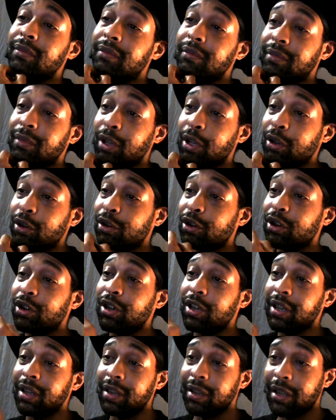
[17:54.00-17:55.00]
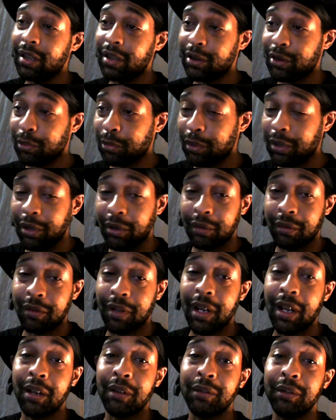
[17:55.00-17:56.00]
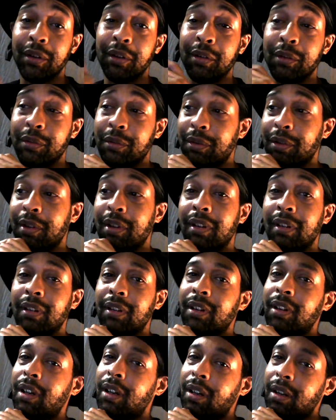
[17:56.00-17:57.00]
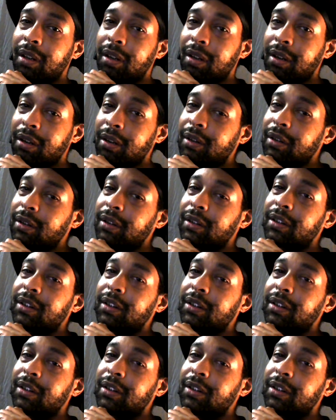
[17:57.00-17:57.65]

There's shit that's been around there for a long